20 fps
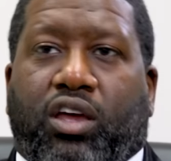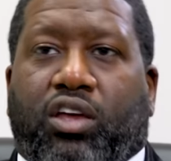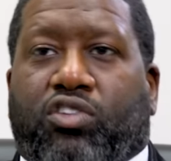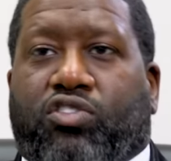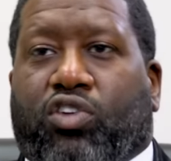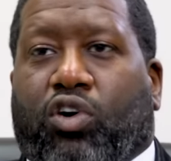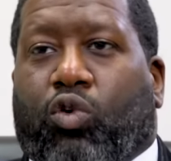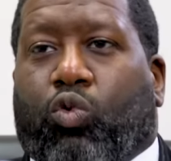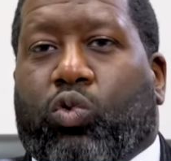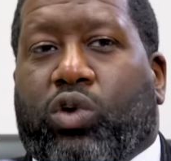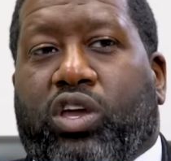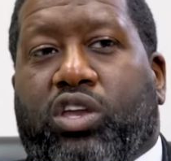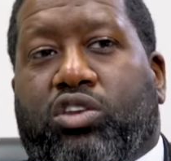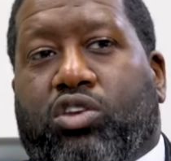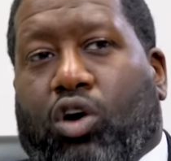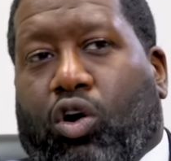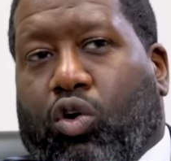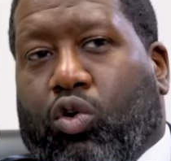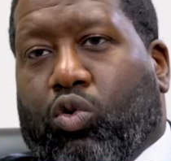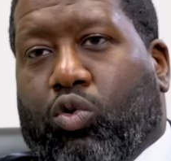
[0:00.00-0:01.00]
So we
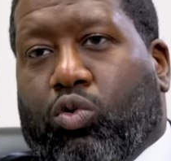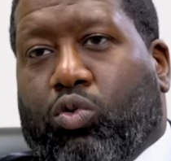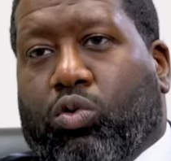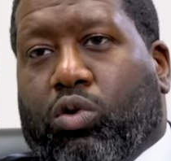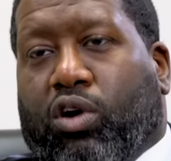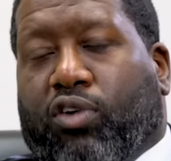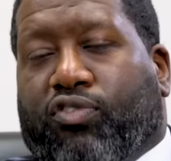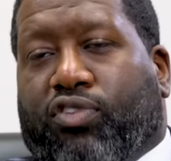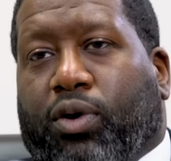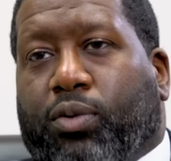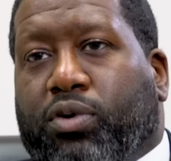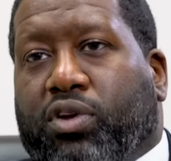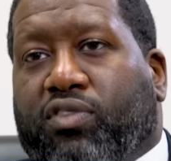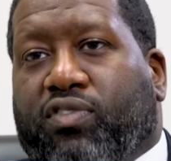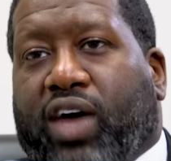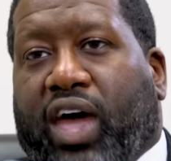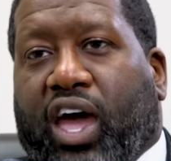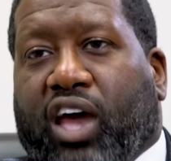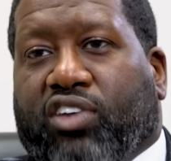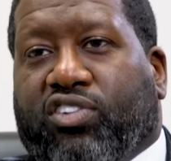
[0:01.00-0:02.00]
know
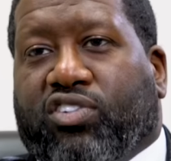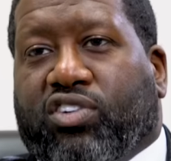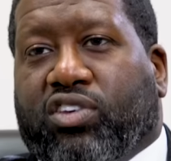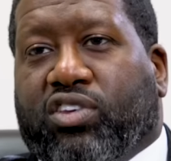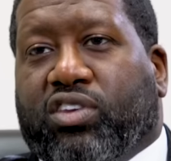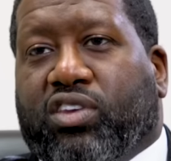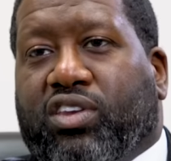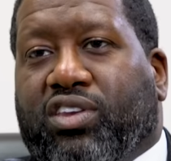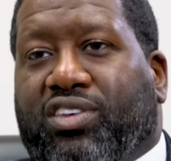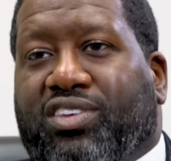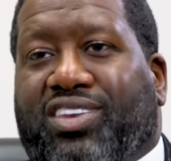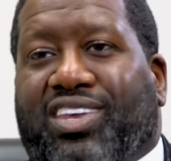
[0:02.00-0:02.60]
affirmative action